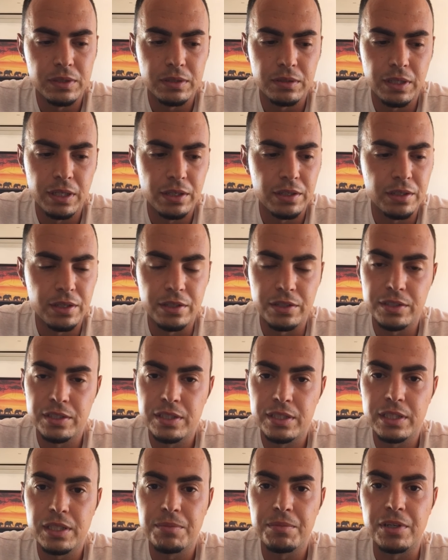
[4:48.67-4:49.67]
their their
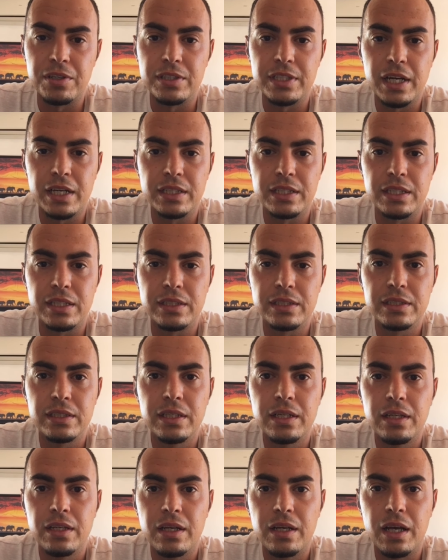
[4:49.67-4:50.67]
system, their tactics,
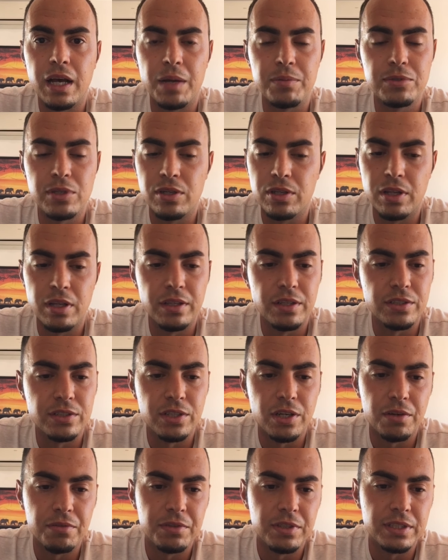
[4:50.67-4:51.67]
absolutely
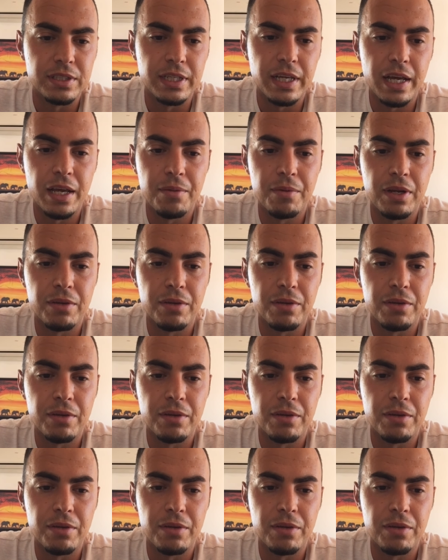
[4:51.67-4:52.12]
deserve this game.